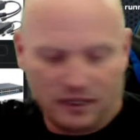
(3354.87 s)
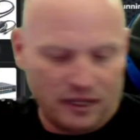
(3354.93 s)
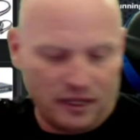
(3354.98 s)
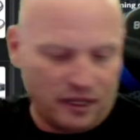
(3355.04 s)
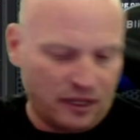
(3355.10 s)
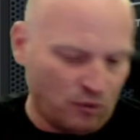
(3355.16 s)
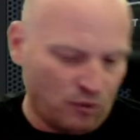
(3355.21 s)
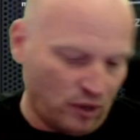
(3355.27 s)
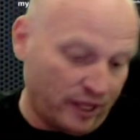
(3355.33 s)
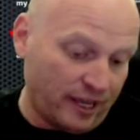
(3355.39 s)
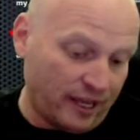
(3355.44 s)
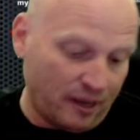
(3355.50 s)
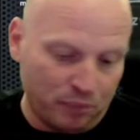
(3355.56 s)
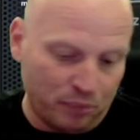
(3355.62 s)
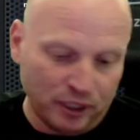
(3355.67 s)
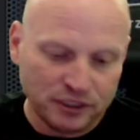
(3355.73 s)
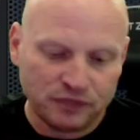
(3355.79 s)
Uh, well, I
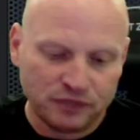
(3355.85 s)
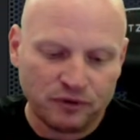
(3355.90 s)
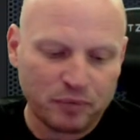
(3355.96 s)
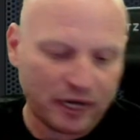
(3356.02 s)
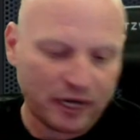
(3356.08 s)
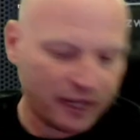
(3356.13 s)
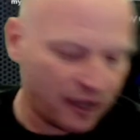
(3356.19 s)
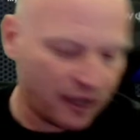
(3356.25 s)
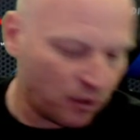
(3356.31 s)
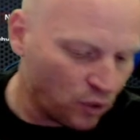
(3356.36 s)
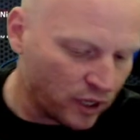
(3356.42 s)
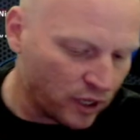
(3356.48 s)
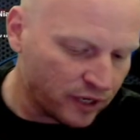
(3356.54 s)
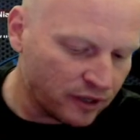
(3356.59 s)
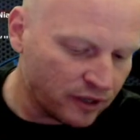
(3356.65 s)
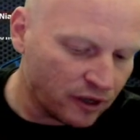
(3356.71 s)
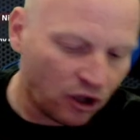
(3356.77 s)
got a bunch of them, but I got
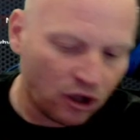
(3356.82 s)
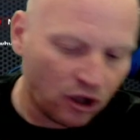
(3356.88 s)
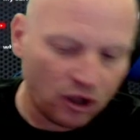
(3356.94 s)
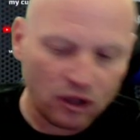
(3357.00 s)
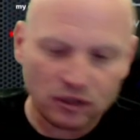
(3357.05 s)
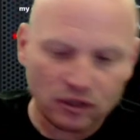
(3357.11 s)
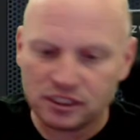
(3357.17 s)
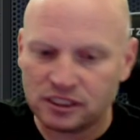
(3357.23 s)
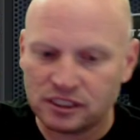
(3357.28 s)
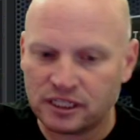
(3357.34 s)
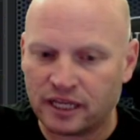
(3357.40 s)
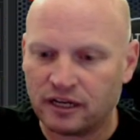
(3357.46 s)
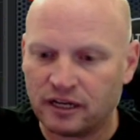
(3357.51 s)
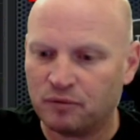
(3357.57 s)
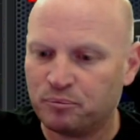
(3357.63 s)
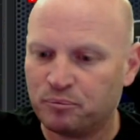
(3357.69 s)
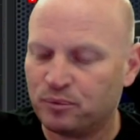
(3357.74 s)
one all
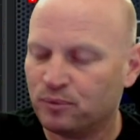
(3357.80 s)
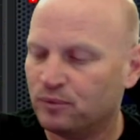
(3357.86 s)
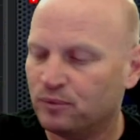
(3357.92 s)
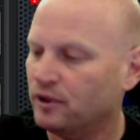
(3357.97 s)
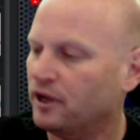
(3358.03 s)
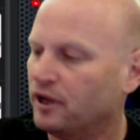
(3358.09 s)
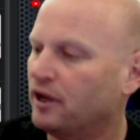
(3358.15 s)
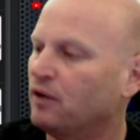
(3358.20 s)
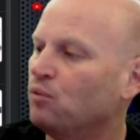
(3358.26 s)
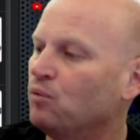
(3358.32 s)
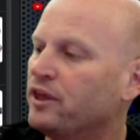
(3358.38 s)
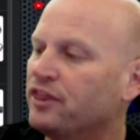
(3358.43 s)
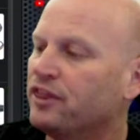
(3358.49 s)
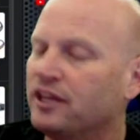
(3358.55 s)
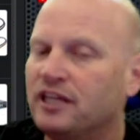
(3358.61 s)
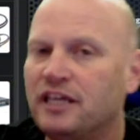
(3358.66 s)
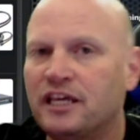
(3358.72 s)
set up uh,
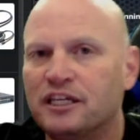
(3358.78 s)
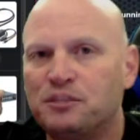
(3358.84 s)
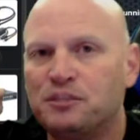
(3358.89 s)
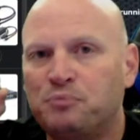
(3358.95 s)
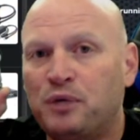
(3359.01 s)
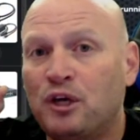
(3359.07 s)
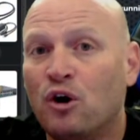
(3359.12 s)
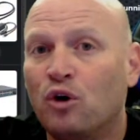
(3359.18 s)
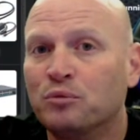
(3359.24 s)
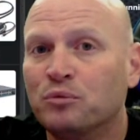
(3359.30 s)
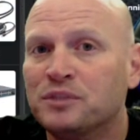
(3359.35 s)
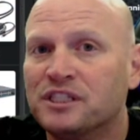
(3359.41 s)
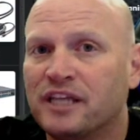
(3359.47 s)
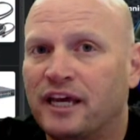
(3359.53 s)
with an ESPHome